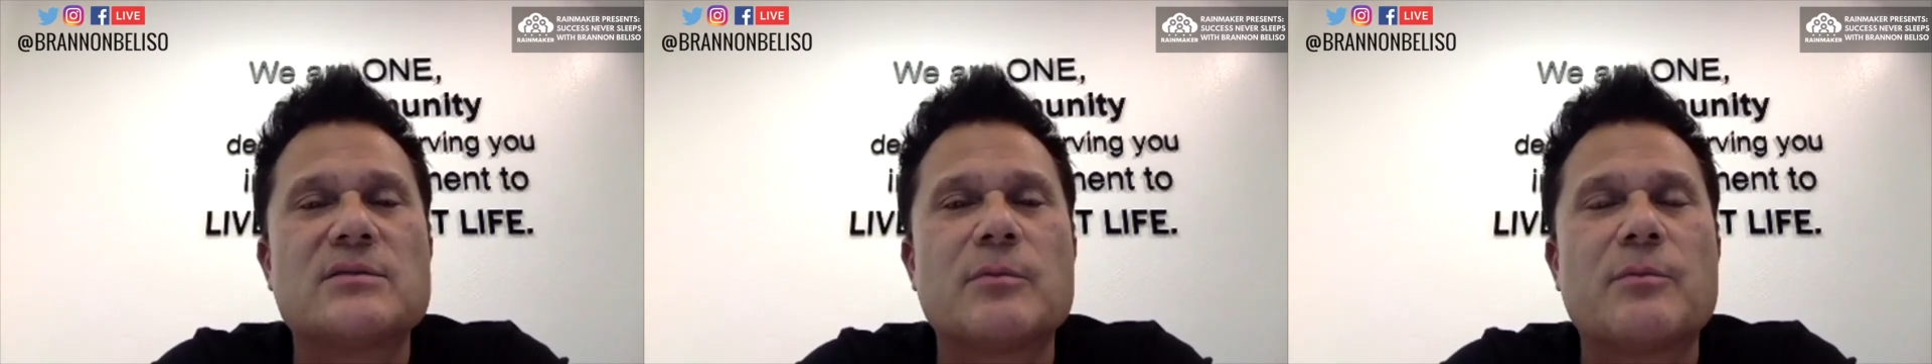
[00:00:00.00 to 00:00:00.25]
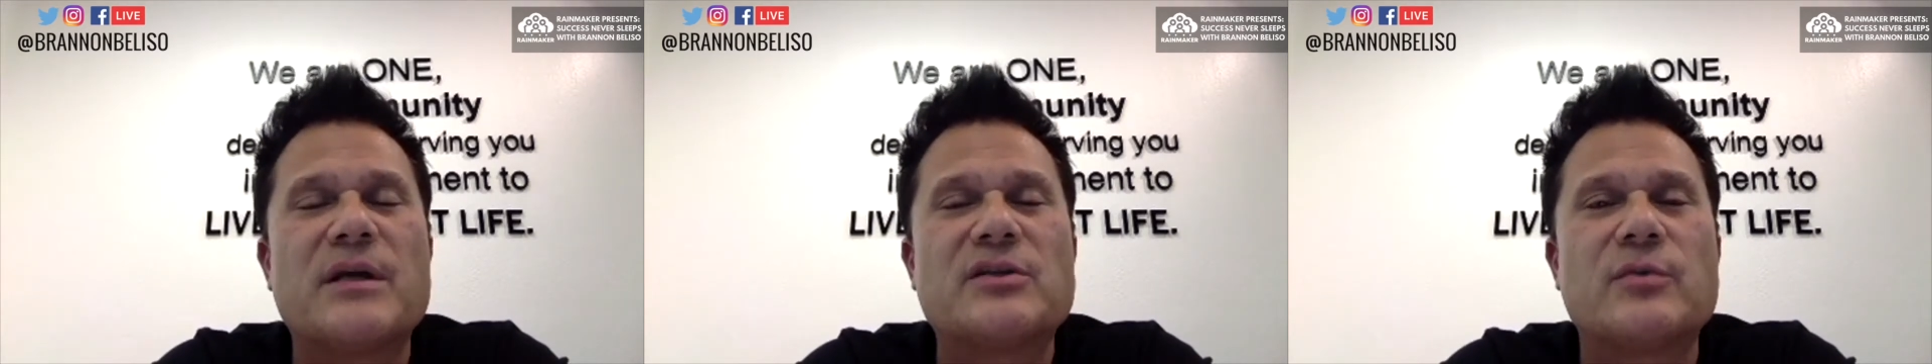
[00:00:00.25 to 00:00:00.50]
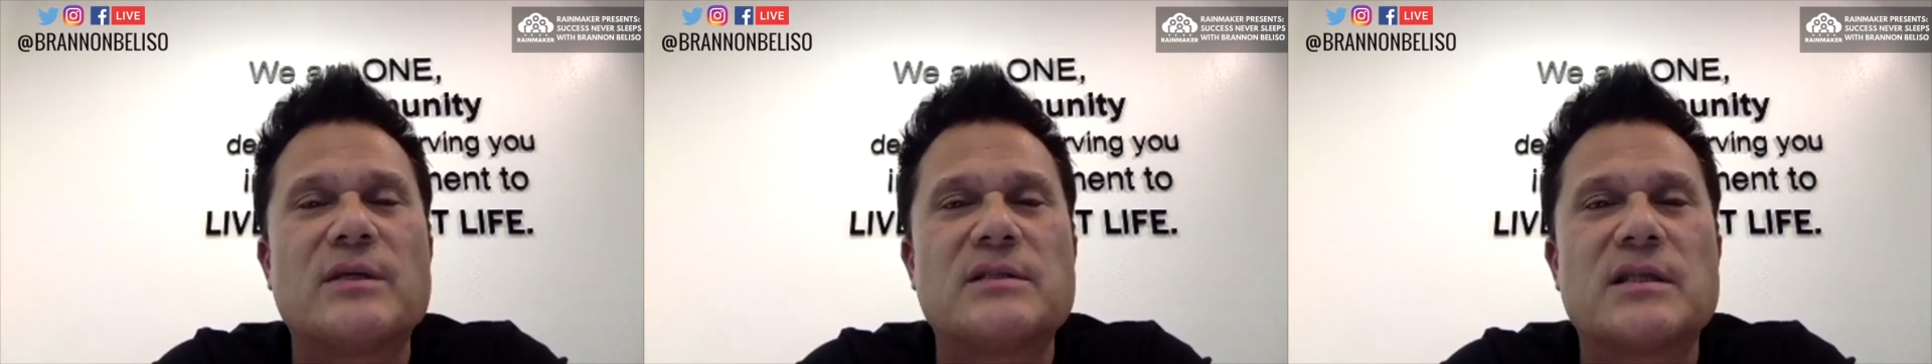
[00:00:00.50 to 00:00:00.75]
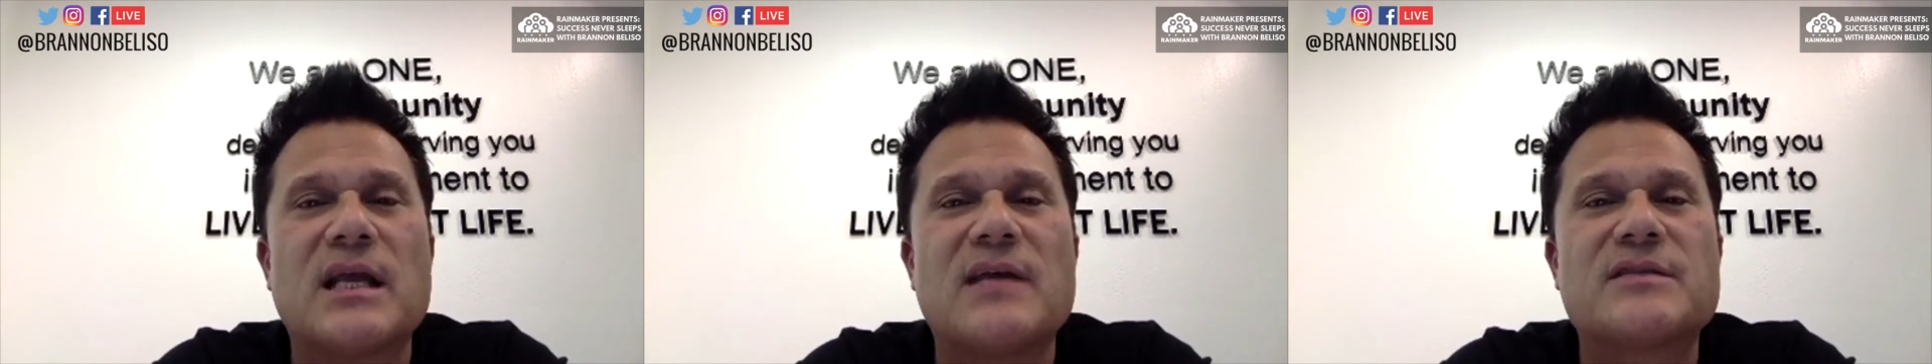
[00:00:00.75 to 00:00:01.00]
and perpetuates
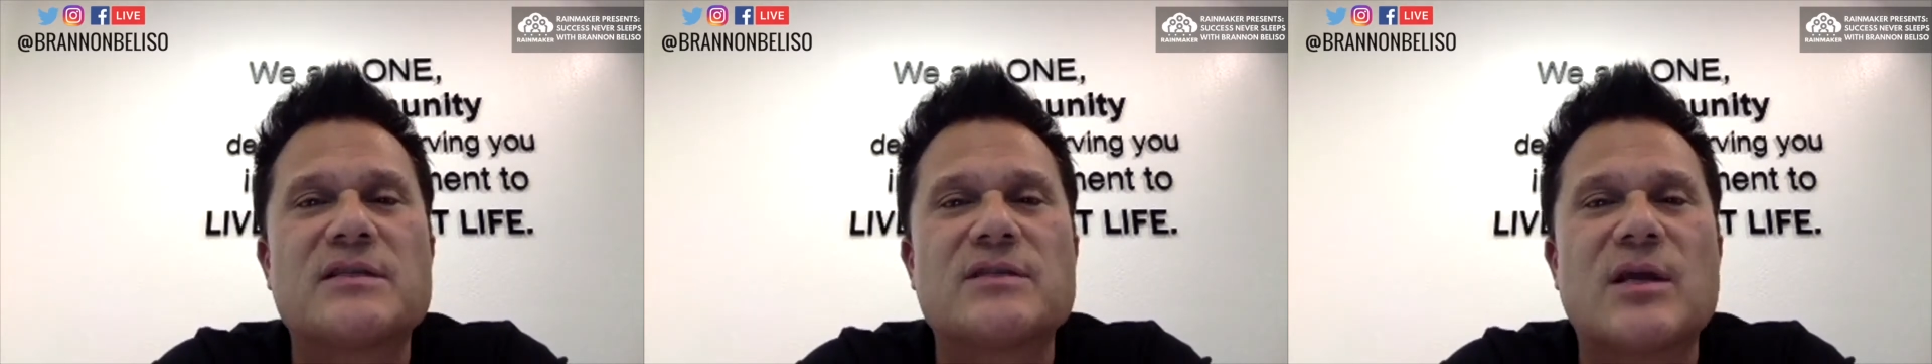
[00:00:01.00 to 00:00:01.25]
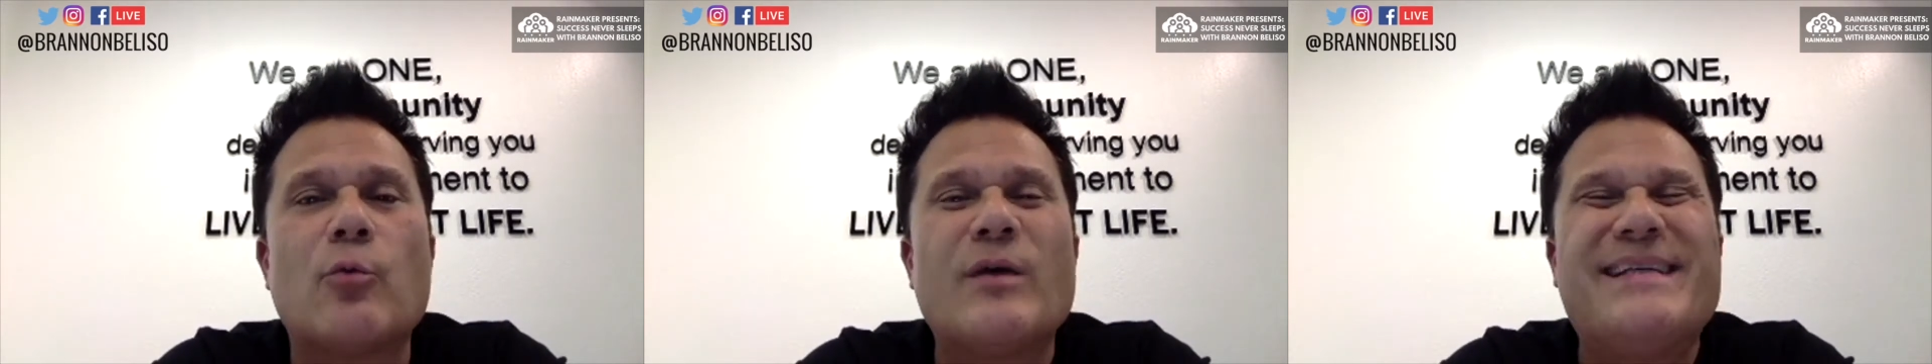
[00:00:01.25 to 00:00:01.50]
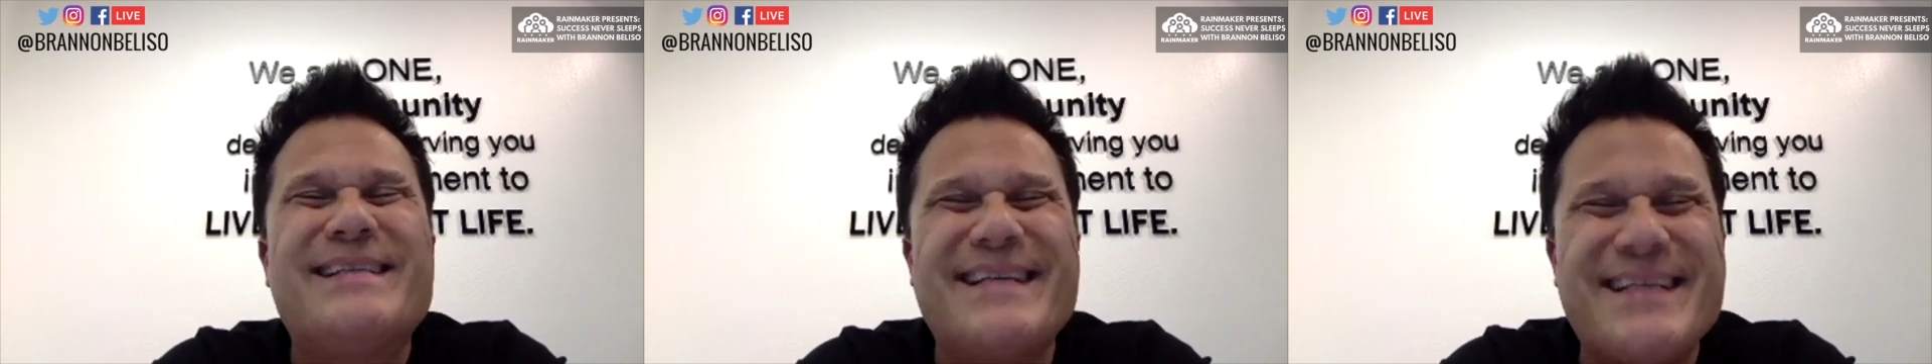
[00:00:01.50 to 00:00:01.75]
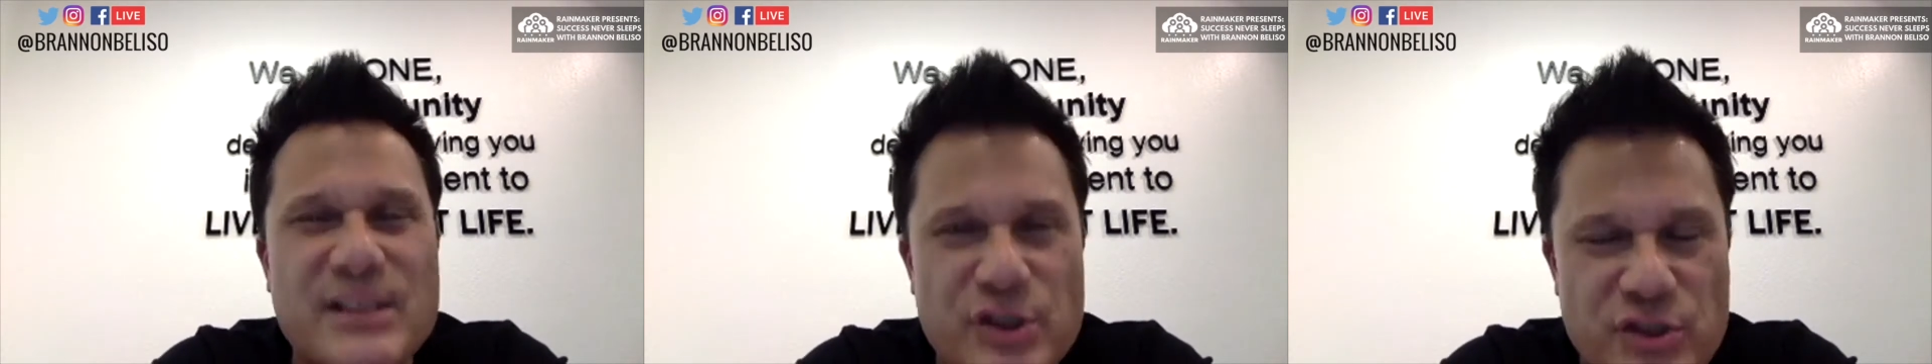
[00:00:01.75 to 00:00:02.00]
the life skills that we
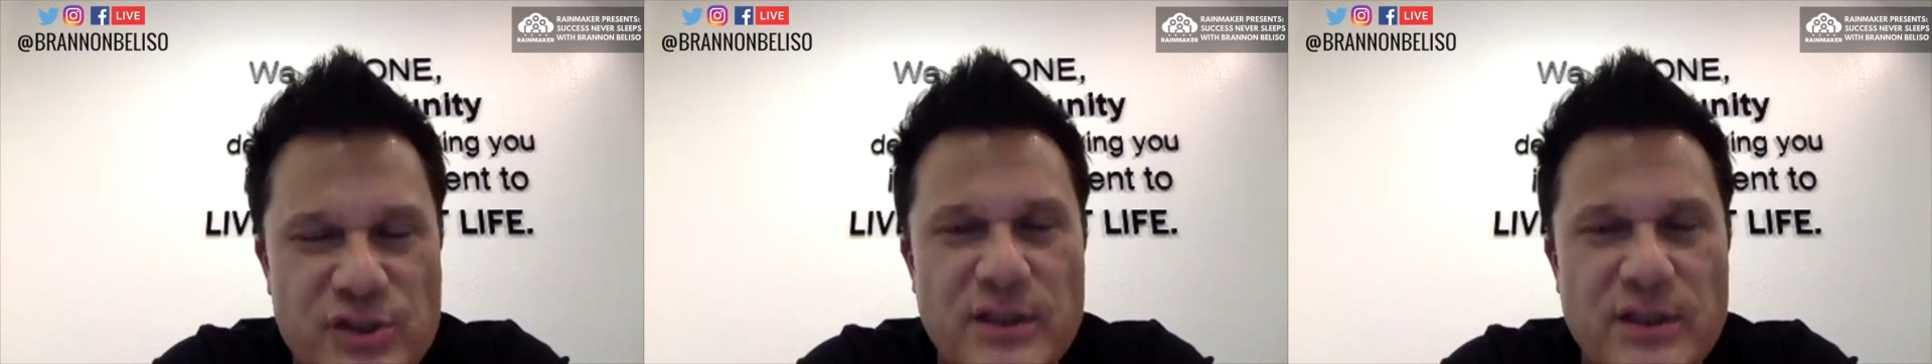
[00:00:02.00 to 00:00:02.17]
teach.